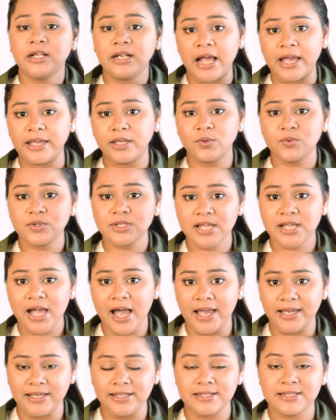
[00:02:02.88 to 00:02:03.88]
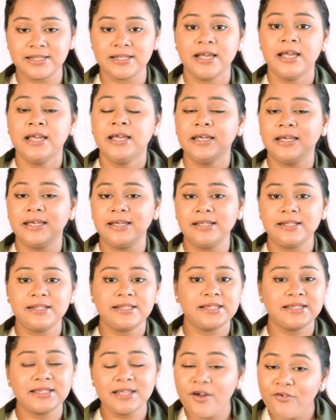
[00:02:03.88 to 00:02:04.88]
glycosides.
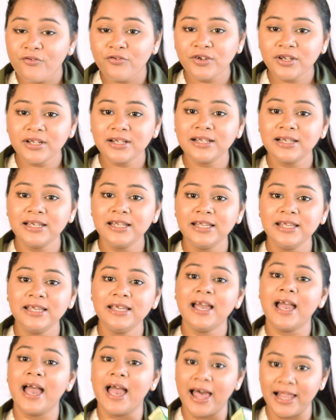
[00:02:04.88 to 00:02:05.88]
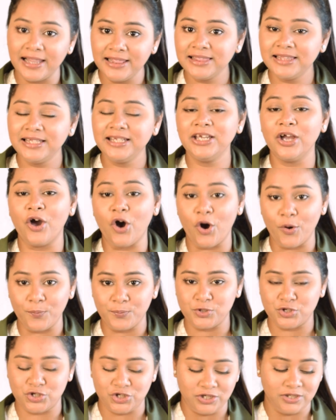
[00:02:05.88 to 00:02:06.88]
It's definitely healthy
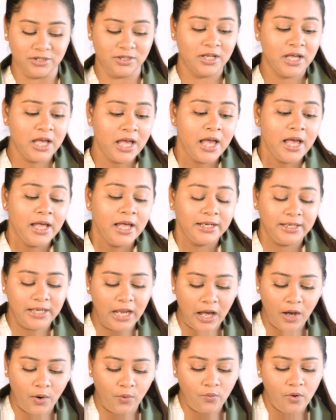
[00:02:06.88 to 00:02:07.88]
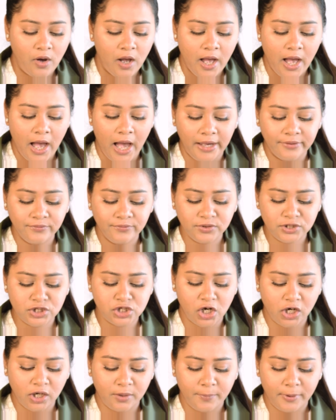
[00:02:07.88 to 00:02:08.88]
option. Now I would
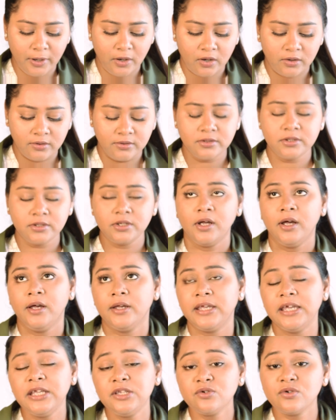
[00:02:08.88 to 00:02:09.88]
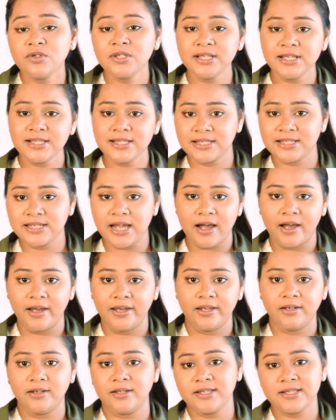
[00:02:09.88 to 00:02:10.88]
talk about ketosis
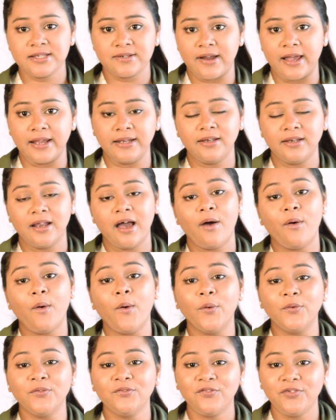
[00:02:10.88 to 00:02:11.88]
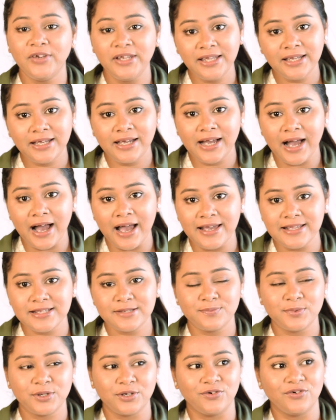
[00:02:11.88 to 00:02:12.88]
diet is right now on fleek guys,
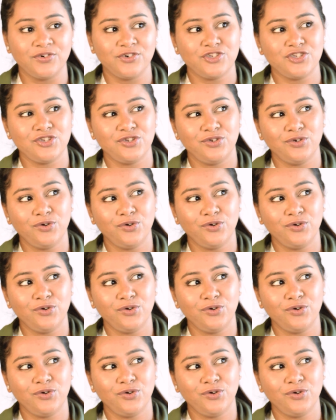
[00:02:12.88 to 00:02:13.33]
because